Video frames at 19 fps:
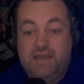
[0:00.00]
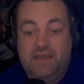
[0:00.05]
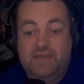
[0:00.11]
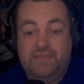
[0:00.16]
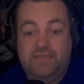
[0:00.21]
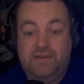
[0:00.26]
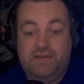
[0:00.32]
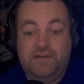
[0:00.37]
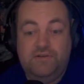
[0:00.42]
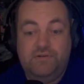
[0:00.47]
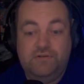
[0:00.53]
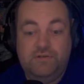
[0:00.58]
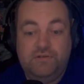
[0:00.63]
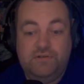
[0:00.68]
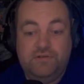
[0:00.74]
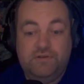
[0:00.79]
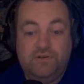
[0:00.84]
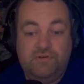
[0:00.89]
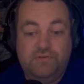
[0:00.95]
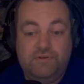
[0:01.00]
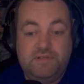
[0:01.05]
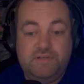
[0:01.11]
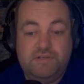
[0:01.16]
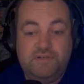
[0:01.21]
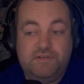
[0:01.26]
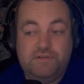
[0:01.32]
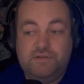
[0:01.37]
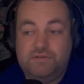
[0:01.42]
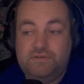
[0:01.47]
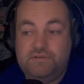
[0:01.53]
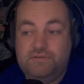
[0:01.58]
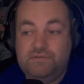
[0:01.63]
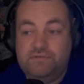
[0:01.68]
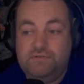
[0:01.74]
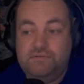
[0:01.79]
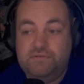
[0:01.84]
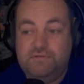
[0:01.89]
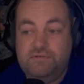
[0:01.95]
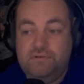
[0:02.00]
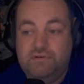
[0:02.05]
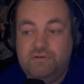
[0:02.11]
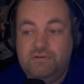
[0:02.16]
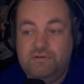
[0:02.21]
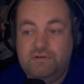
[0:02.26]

And then you go into